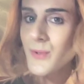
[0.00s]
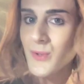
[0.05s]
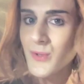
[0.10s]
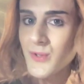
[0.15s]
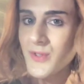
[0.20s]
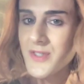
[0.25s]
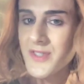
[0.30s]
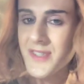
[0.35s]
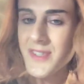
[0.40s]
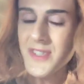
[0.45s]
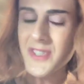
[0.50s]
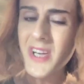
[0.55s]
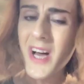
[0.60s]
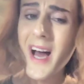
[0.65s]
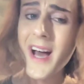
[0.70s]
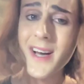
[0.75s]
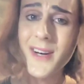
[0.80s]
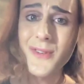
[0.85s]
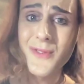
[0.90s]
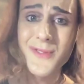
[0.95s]
loses a
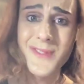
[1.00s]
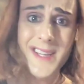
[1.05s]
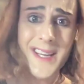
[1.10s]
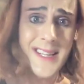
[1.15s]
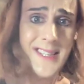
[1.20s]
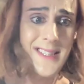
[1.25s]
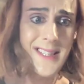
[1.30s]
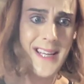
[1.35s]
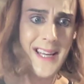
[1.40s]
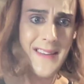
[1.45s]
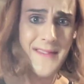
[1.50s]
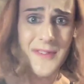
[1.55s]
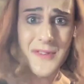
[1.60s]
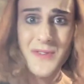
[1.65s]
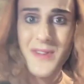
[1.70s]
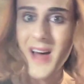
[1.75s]
child can give you